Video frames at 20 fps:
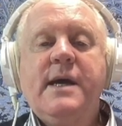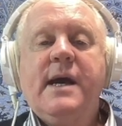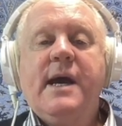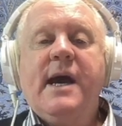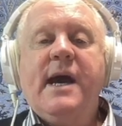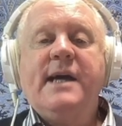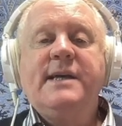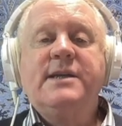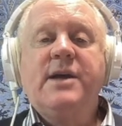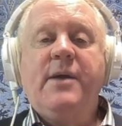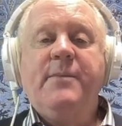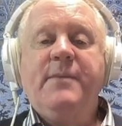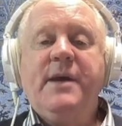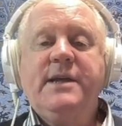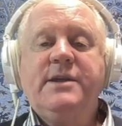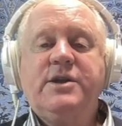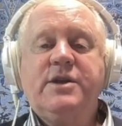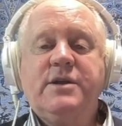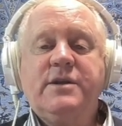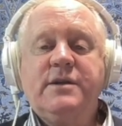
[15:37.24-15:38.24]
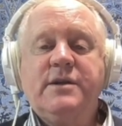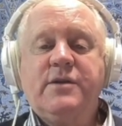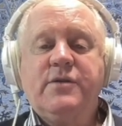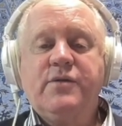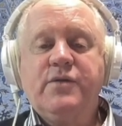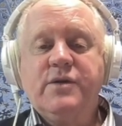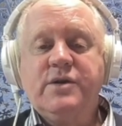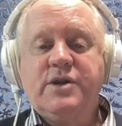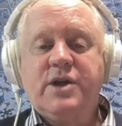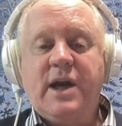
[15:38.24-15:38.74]
As I mentioned, a
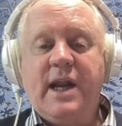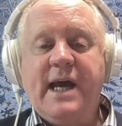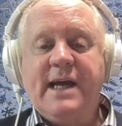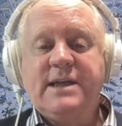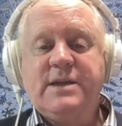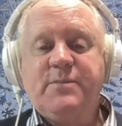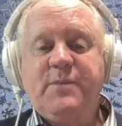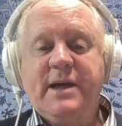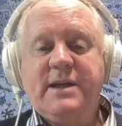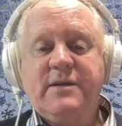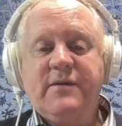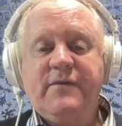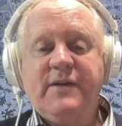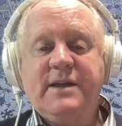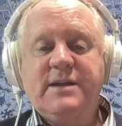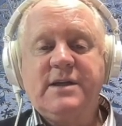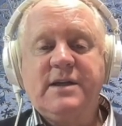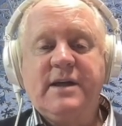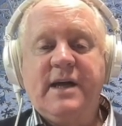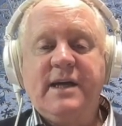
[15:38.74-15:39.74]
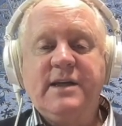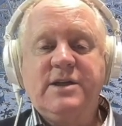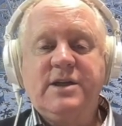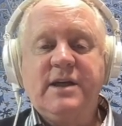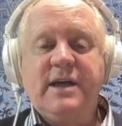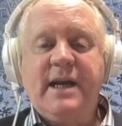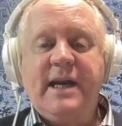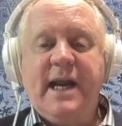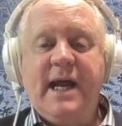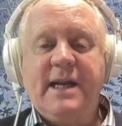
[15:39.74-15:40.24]
crucial aspect of
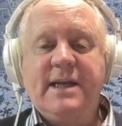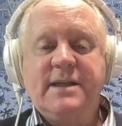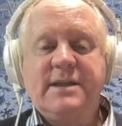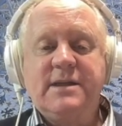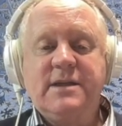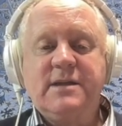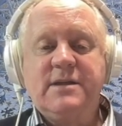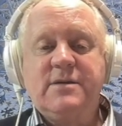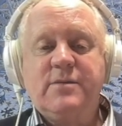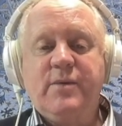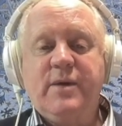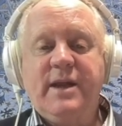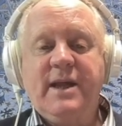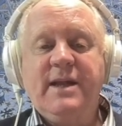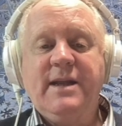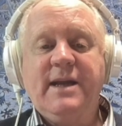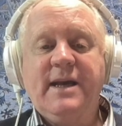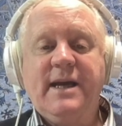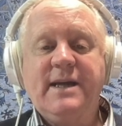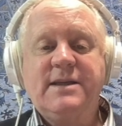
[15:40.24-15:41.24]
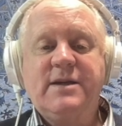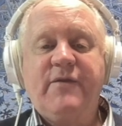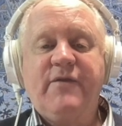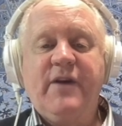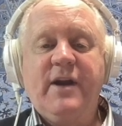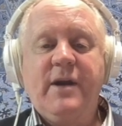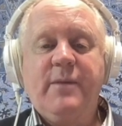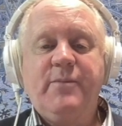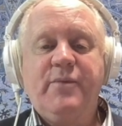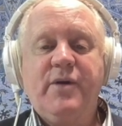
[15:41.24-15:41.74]
intonation analysis within the
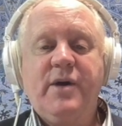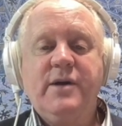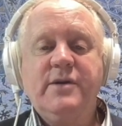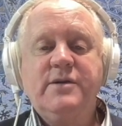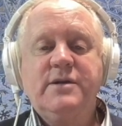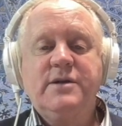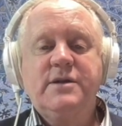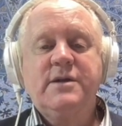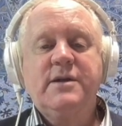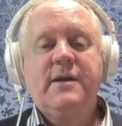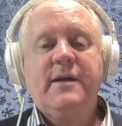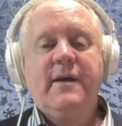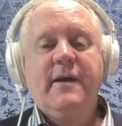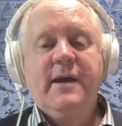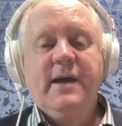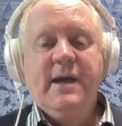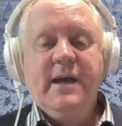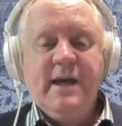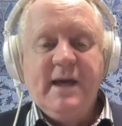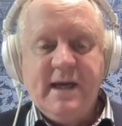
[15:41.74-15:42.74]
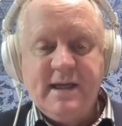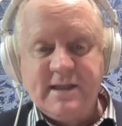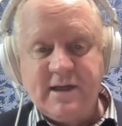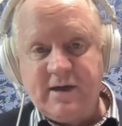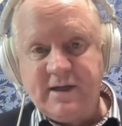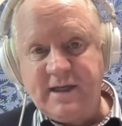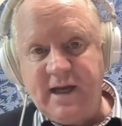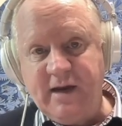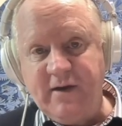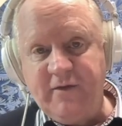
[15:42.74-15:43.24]
SFL approach is
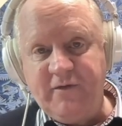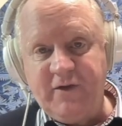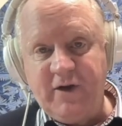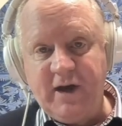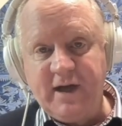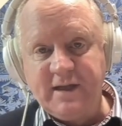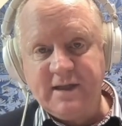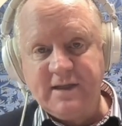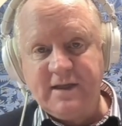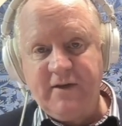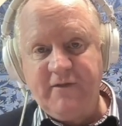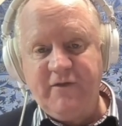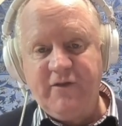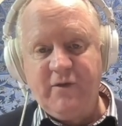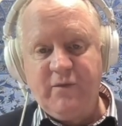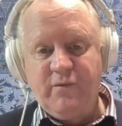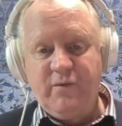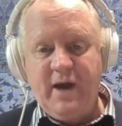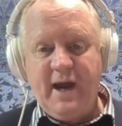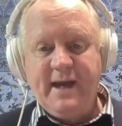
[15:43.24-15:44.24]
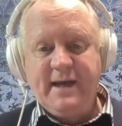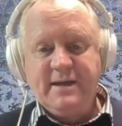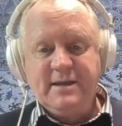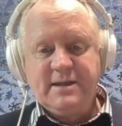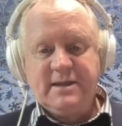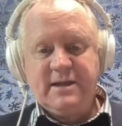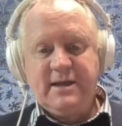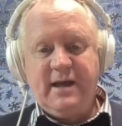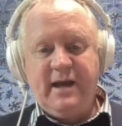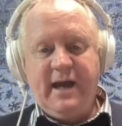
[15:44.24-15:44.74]
identifying the different
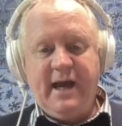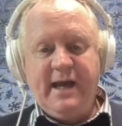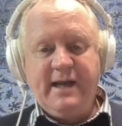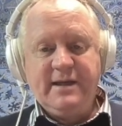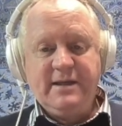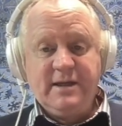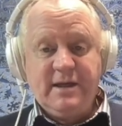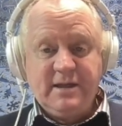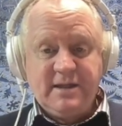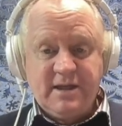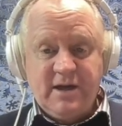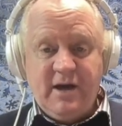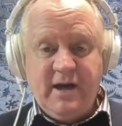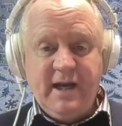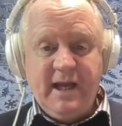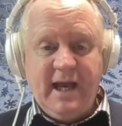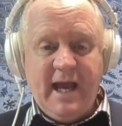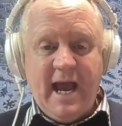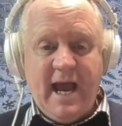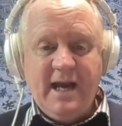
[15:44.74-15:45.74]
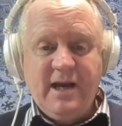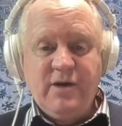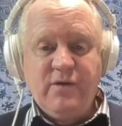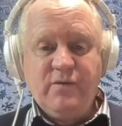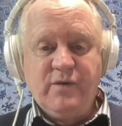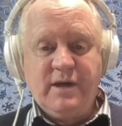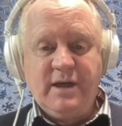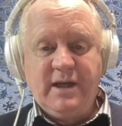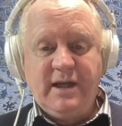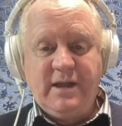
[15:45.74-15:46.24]
ranks and assigning
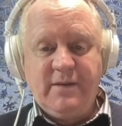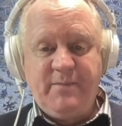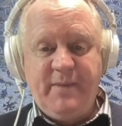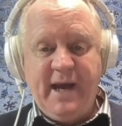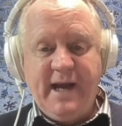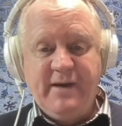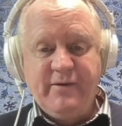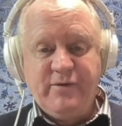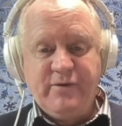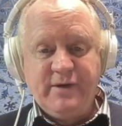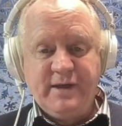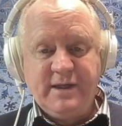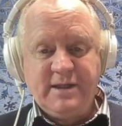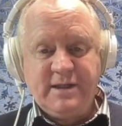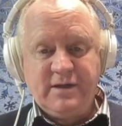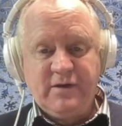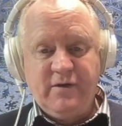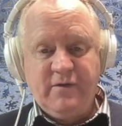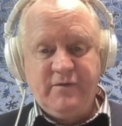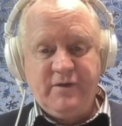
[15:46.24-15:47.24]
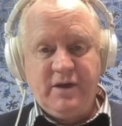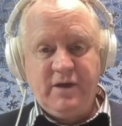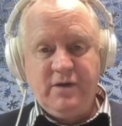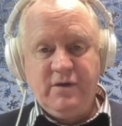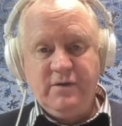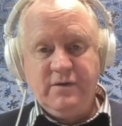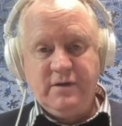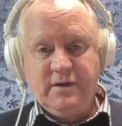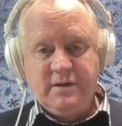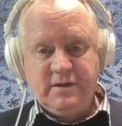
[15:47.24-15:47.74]
accurately the boundaries of the
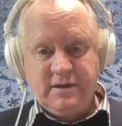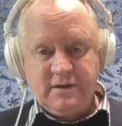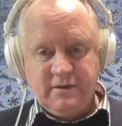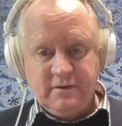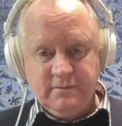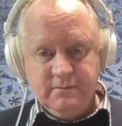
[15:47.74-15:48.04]
units.